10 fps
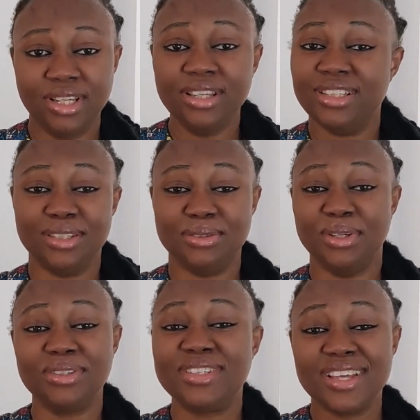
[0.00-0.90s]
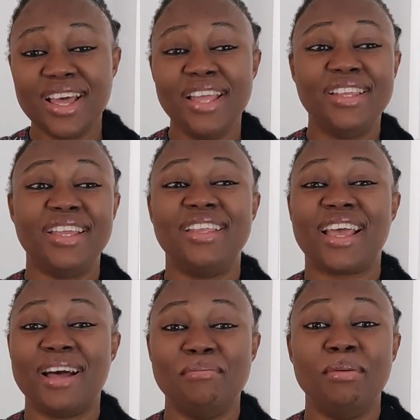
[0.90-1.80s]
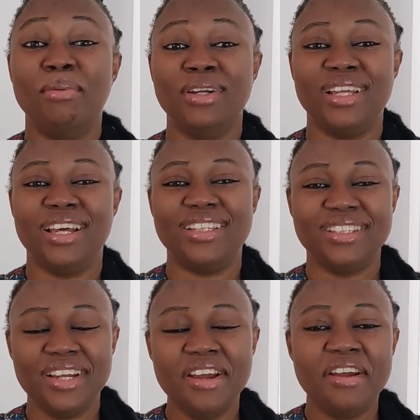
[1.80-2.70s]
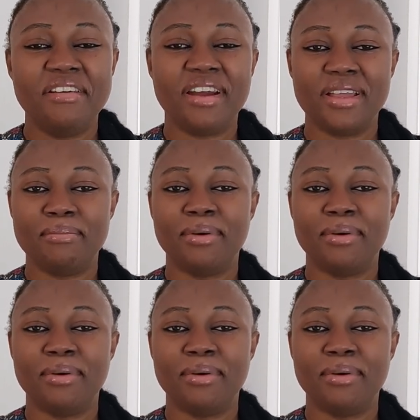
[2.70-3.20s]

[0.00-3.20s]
they can't be bothered, right?